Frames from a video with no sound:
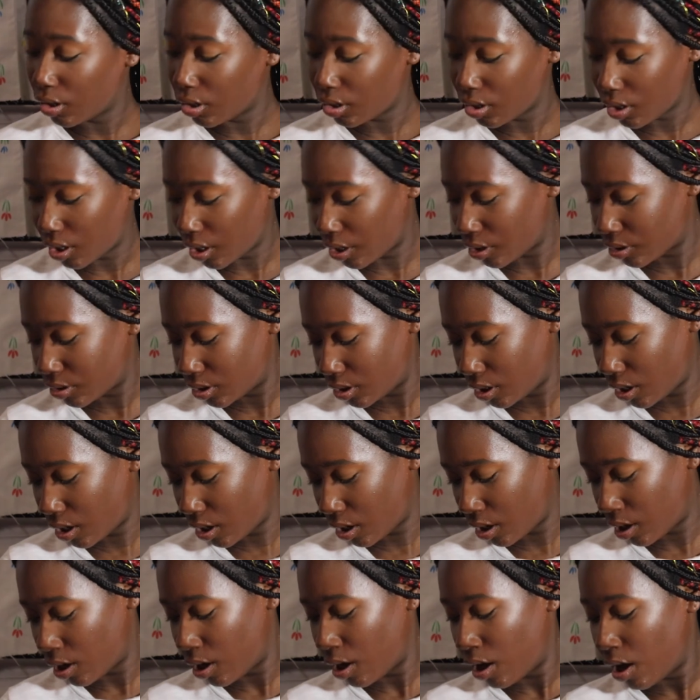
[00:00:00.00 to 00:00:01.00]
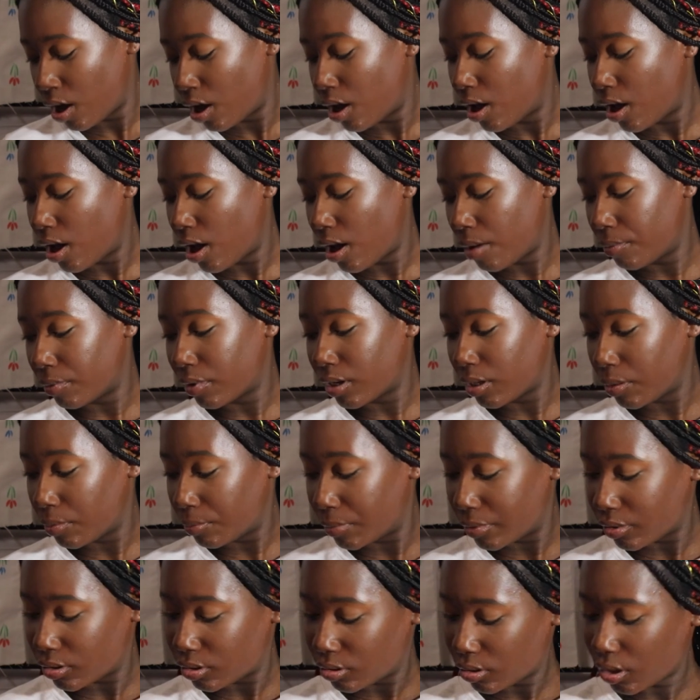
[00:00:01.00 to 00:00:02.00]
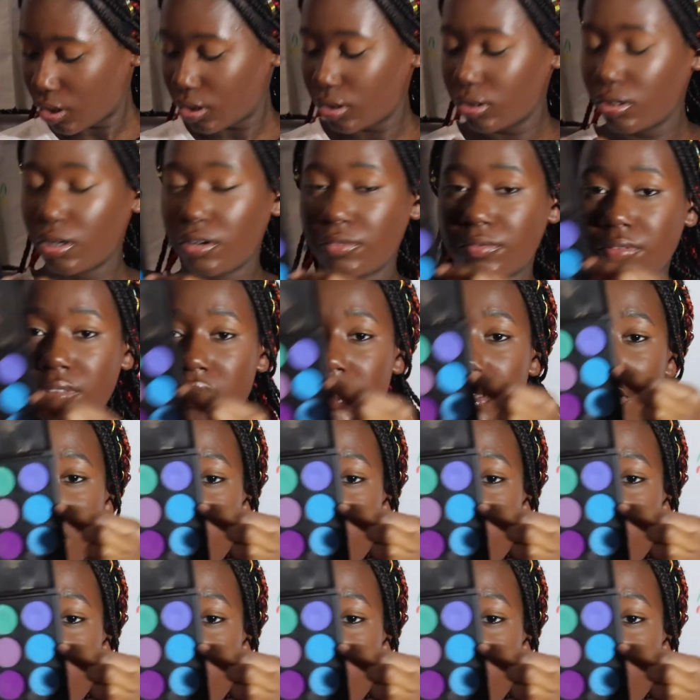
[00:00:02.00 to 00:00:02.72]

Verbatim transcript: the hoods now. I'm going to be starting off with